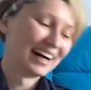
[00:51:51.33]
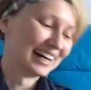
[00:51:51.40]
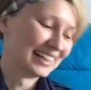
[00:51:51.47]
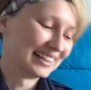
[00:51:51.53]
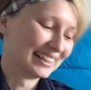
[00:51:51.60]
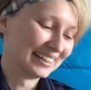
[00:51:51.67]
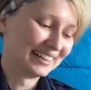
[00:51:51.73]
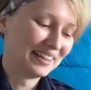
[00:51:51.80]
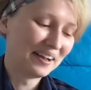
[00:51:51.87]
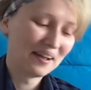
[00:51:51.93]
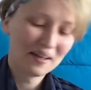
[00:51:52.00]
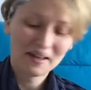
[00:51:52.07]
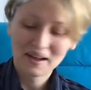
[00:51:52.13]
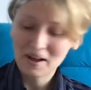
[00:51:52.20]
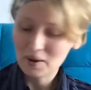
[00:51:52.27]
uh,
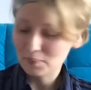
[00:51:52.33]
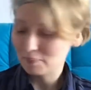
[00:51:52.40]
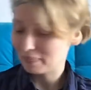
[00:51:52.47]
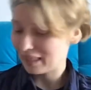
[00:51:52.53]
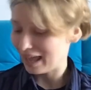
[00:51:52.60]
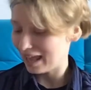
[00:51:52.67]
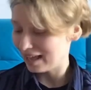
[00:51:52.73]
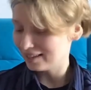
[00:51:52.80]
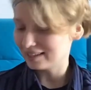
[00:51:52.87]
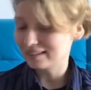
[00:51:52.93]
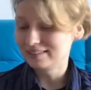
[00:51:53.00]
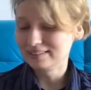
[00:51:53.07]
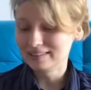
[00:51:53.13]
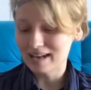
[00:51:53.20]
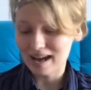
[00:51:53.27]
and
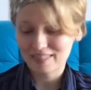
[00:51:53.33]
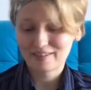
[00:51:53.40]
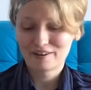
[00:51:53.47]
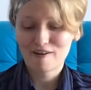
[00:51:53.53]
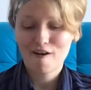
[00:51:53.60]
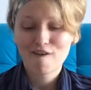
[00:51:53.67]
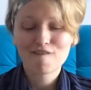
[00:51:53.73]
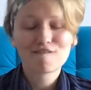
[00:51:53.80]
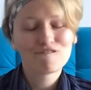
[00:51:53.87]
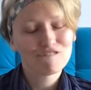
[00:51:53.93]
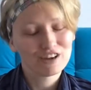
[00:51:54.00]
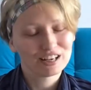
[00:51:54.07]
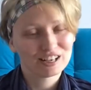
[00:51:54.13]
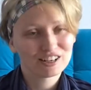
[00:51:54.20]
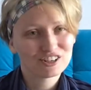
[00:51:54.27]
another
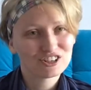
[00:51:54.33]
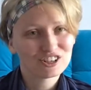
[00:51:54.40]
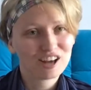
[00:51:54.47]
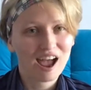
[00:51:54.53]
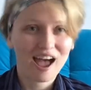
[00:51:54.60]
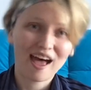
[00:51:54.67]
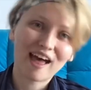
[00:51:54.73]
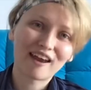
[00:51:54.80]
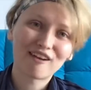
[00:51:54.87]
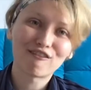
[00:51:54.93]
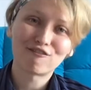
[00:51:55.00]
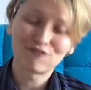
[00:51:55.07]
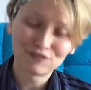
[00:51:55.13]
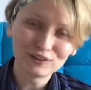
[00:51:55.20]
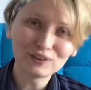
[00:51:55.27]
finish and
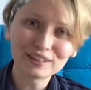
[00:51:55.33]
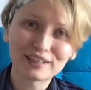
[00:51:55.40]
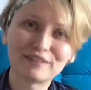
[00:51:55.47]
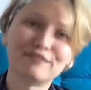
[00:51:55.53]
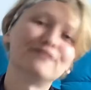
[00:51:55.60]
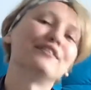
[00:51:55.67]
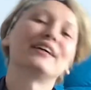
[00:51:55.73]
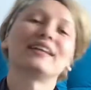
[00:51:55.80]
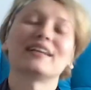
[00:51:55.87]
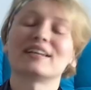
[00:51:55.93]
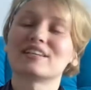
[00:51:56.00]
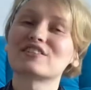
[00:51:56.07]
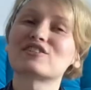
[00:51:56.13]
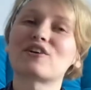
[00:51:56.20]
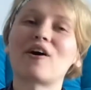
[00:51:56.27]
fully
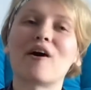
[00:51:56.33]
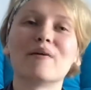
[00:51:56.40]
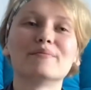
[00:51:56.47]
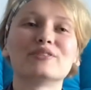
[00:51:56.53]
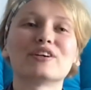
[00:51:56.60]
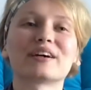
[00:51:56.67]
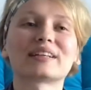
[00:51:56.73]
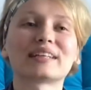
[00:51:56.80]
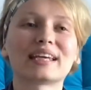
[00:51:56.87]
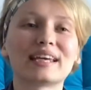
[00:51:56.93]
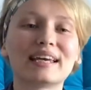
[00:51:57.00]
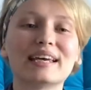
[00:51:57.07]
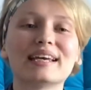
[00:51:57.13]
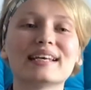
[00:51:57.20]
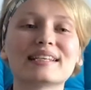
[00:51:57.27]
finished object
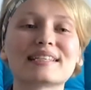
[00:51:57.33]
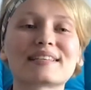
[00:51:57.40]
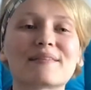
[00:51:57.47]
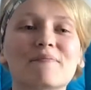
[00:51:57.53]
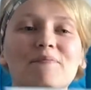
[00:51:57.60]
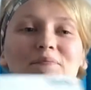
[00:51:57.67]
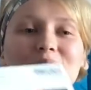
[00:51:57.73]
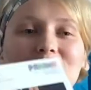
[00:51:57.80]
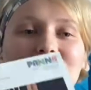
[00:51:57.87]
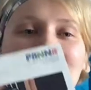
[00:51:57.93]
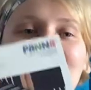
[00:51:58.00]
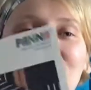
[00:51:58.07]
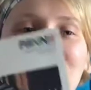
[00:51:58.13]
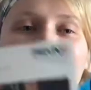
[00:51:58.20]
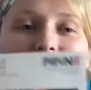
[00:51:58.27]
is
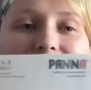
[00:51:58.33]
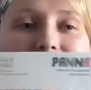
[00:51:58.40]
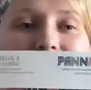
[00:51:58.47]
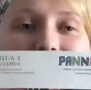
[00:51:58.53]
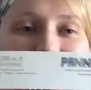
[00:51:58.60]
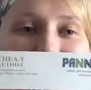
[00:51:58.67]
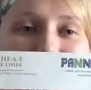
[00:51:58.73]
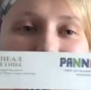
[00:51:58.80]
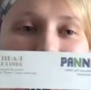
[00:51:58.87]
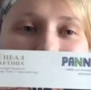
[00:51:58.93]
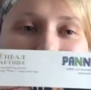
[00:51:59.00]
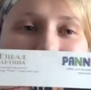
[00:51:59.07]
this one.